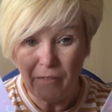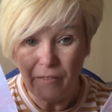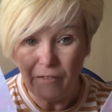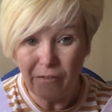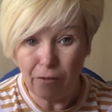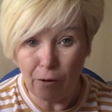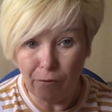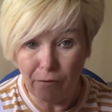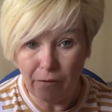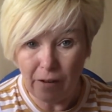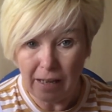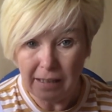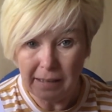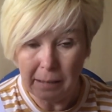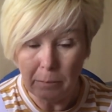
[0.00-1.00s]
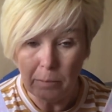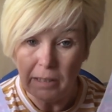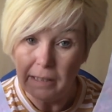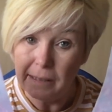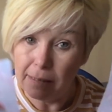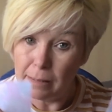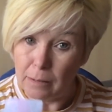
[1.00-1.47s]
my front facing
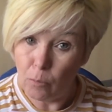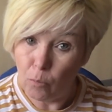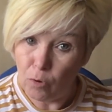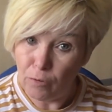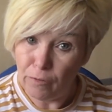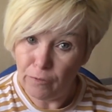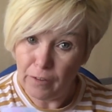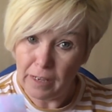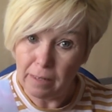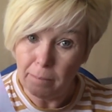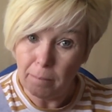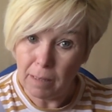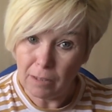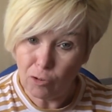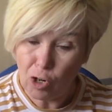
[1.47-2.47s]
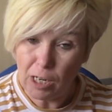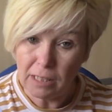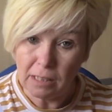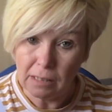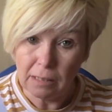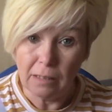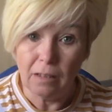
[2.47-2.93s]
pieces will fit my
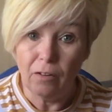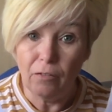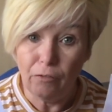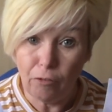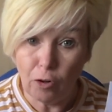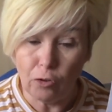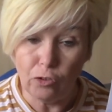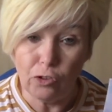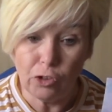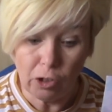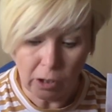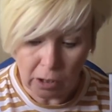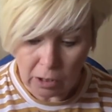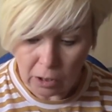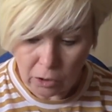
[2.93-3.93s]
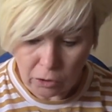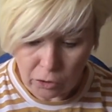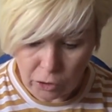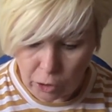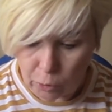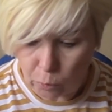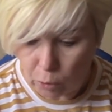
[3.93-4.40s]
dress front.
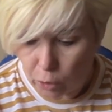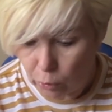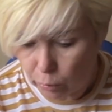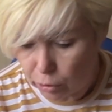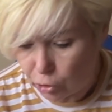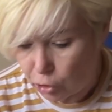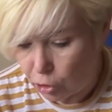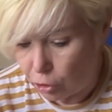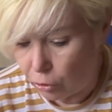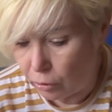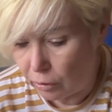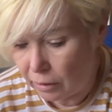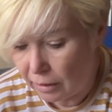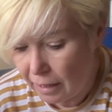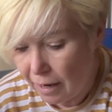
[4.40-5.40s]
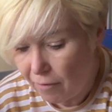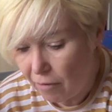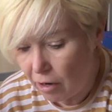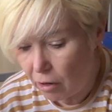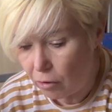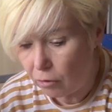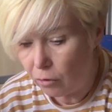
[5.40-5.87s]
So we're going to
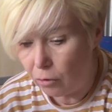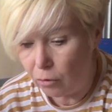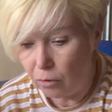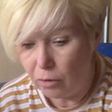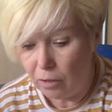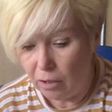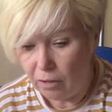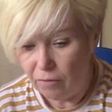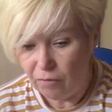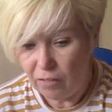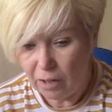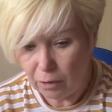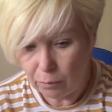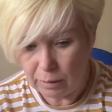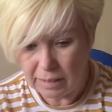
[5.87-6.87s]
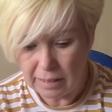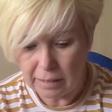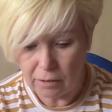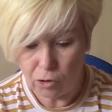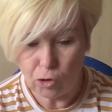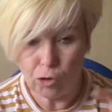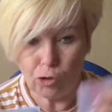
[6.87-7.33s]
carry on following
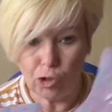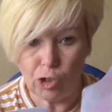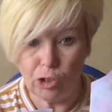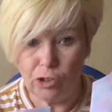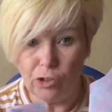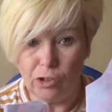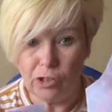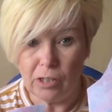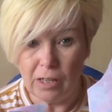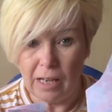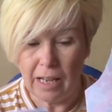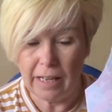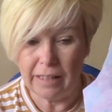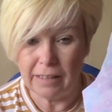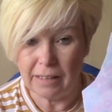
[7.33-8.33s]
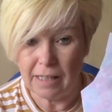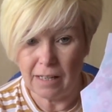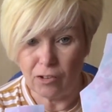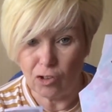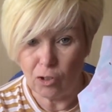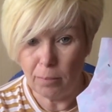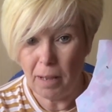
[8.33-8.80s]
the instructions and
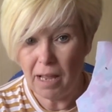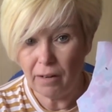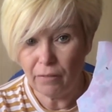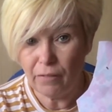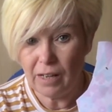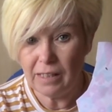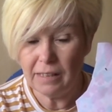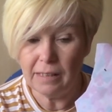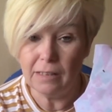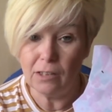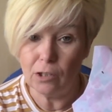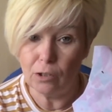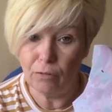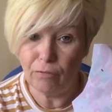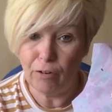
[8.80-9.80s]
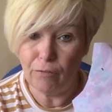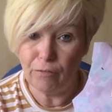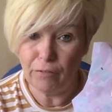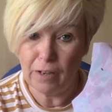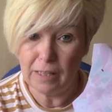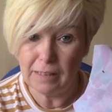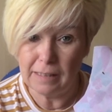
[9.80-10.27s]
attach the back facings to the
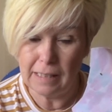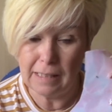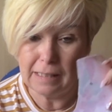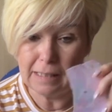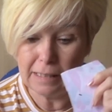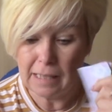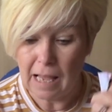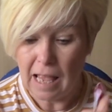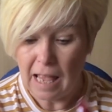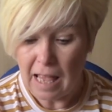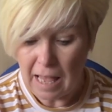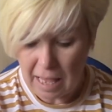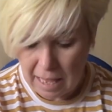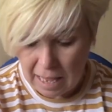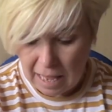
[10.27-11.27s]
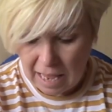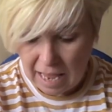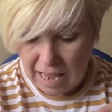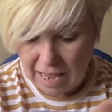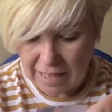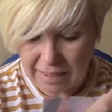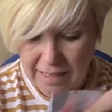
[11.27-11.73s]
front facings,
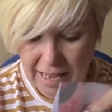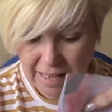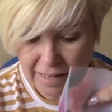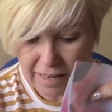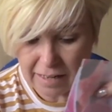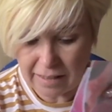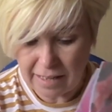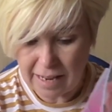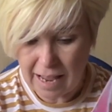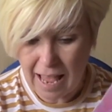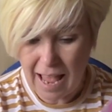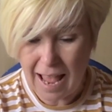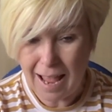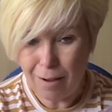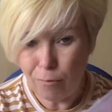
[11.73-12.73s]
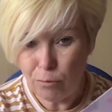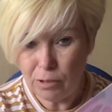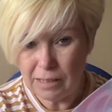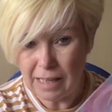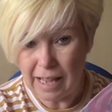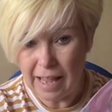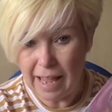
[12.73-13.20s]
and then the
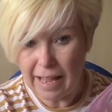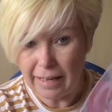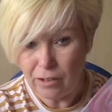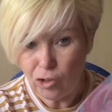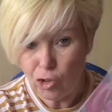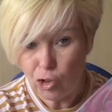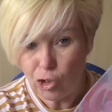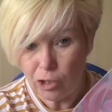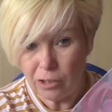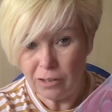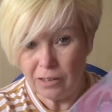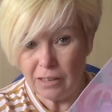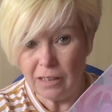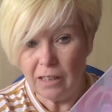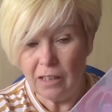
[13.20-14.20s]
outer edge